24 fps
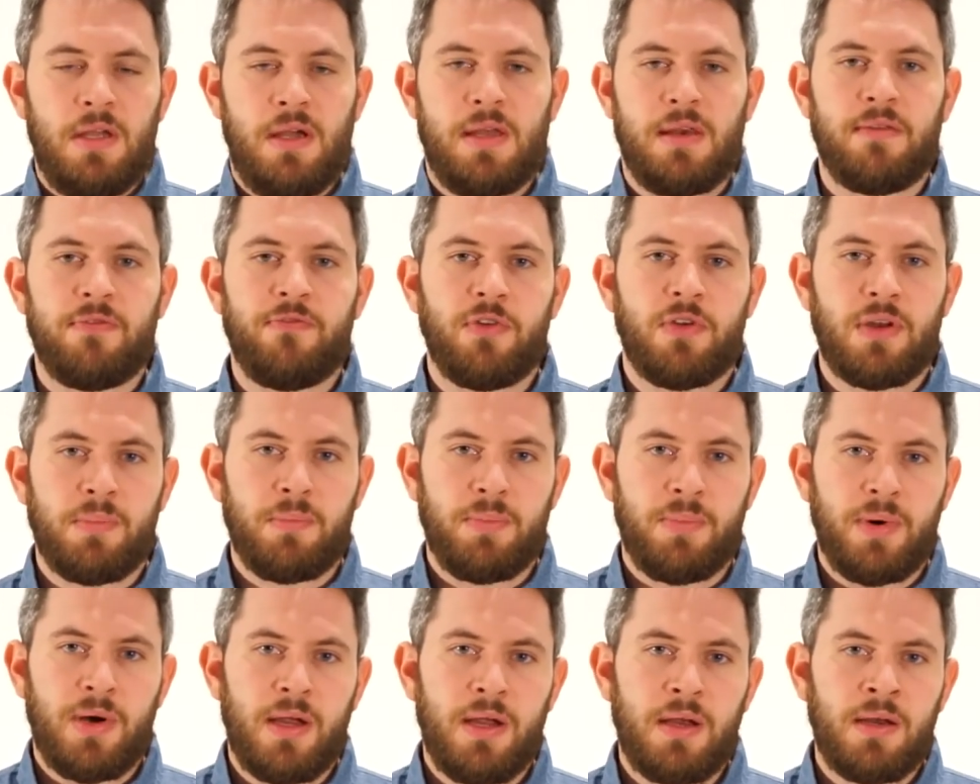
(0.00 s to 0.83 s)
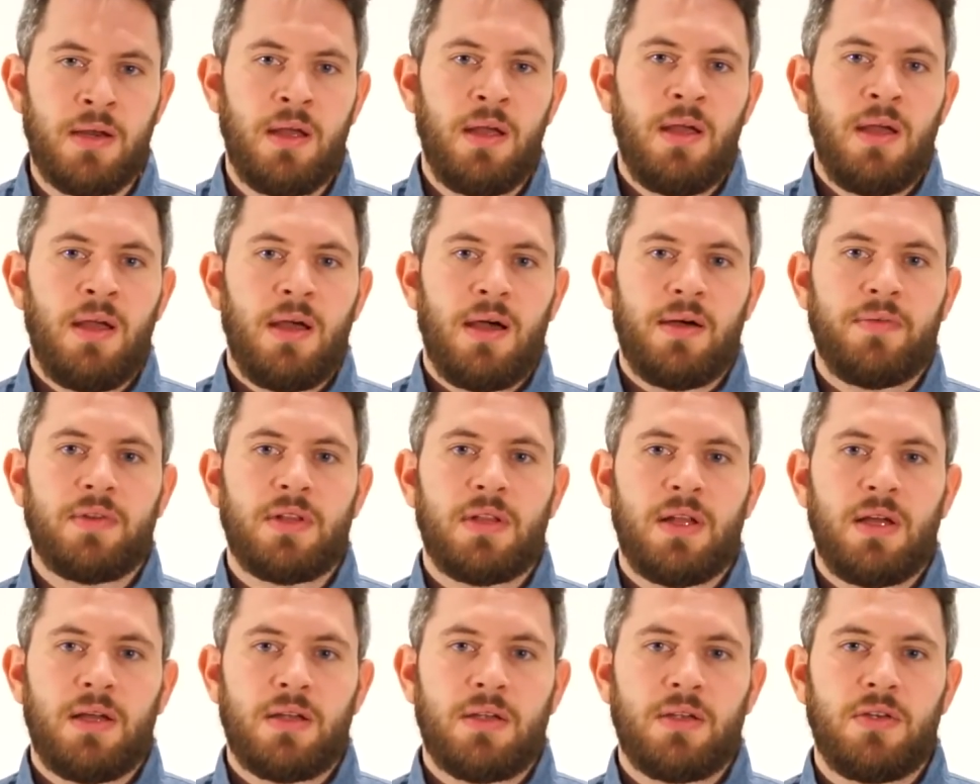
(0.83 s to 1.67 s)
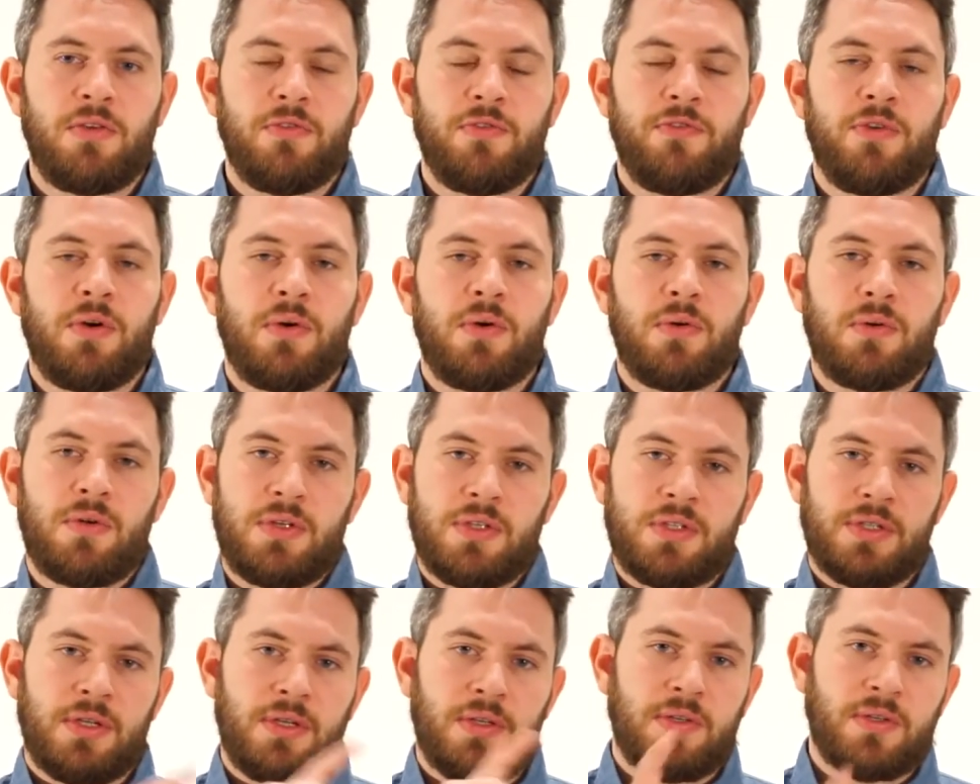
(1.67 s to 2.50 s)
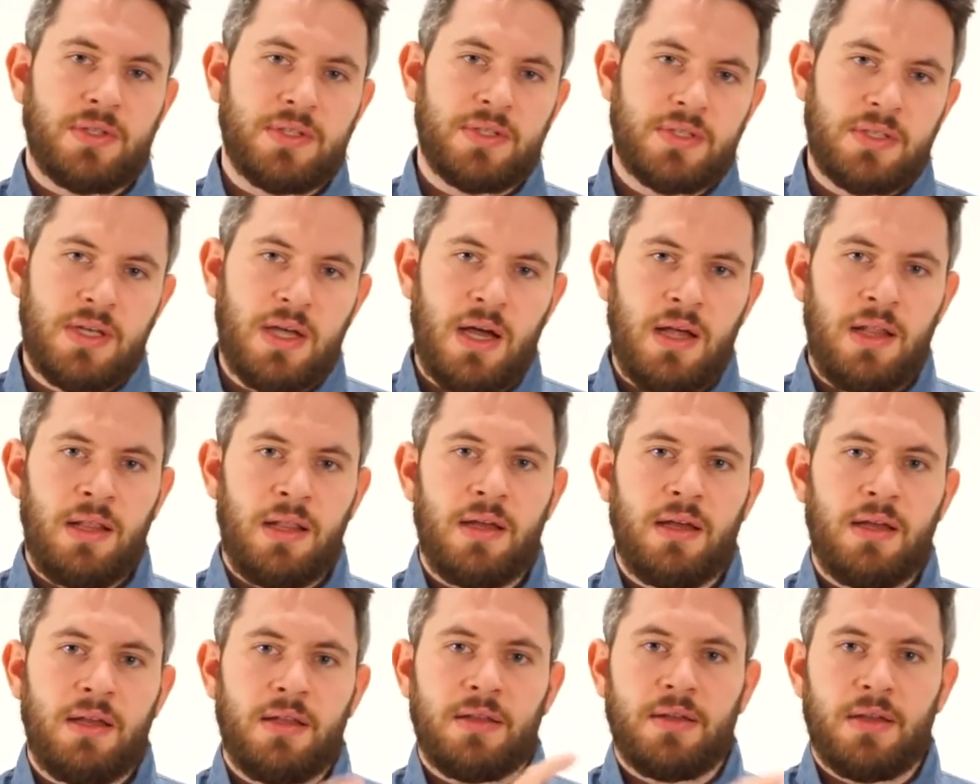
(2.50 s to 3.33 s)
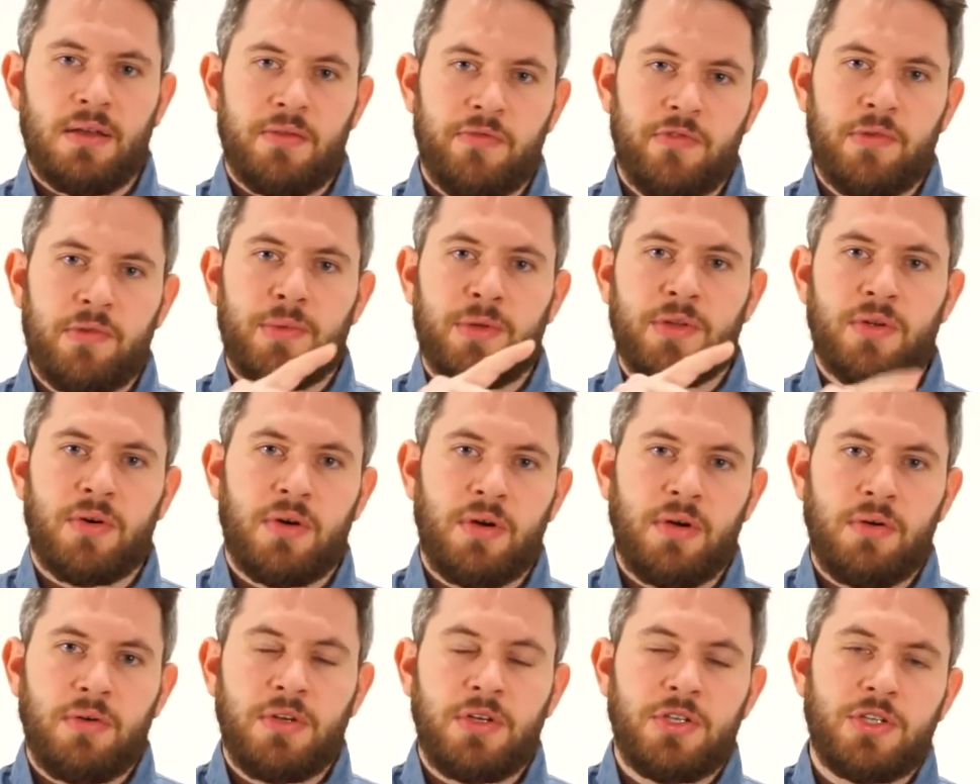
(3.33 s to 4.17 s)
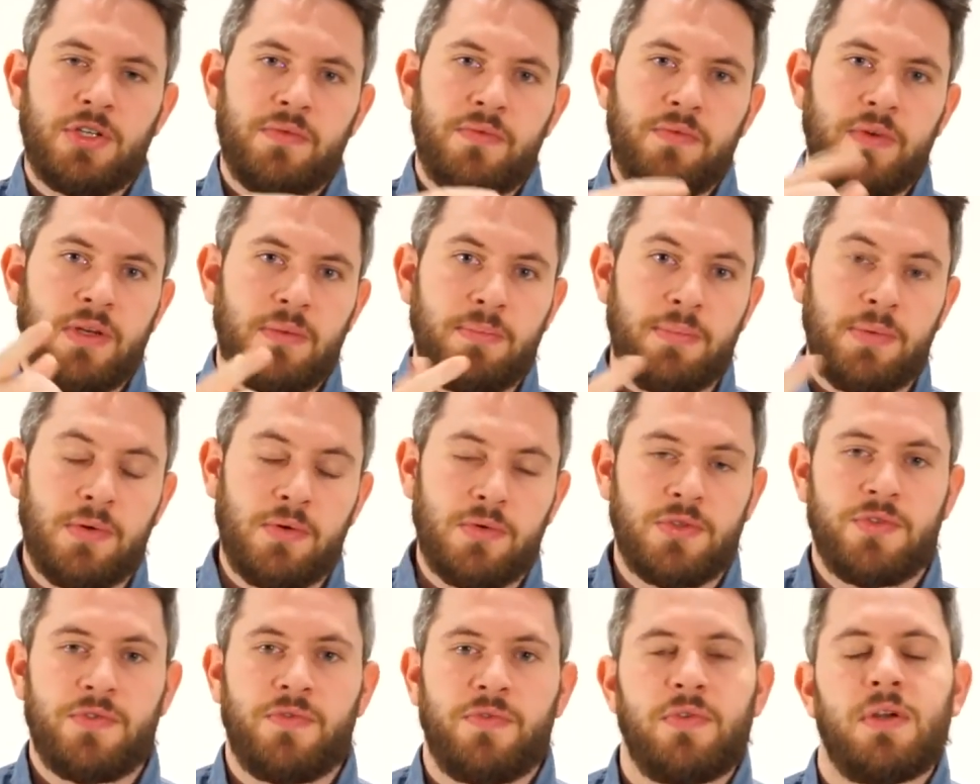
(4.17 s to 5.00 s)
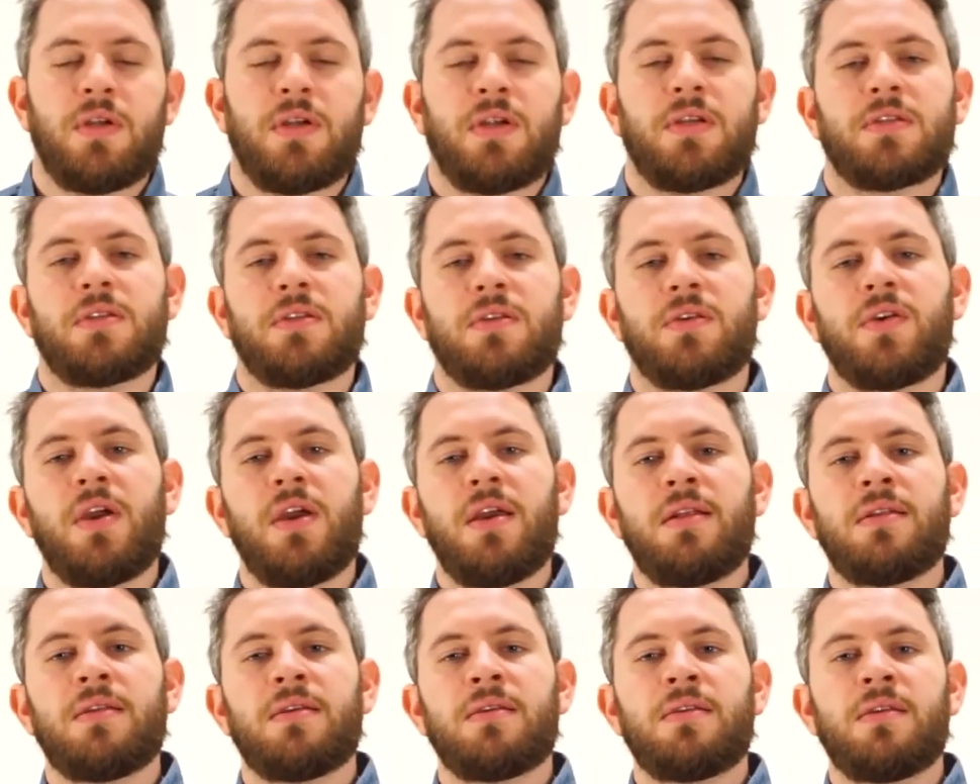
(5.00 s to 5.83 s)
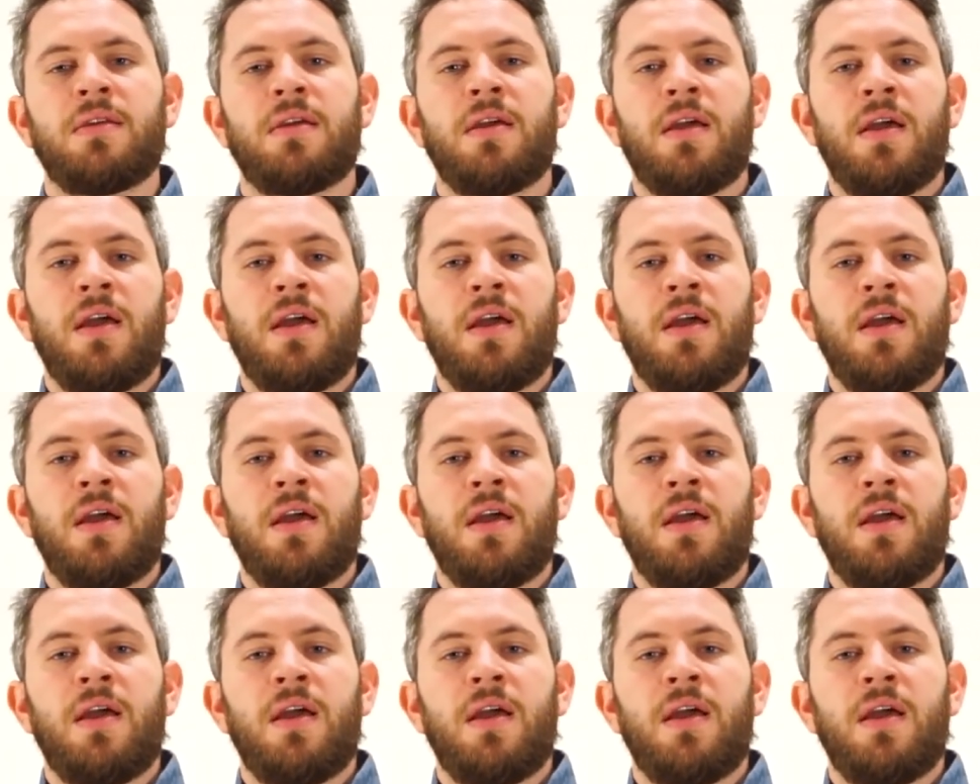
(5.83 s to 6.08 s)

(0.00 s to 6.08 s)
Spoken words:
And for the brain, I would like you to focus on the skull and the inflammatory region where the blue sphere is located.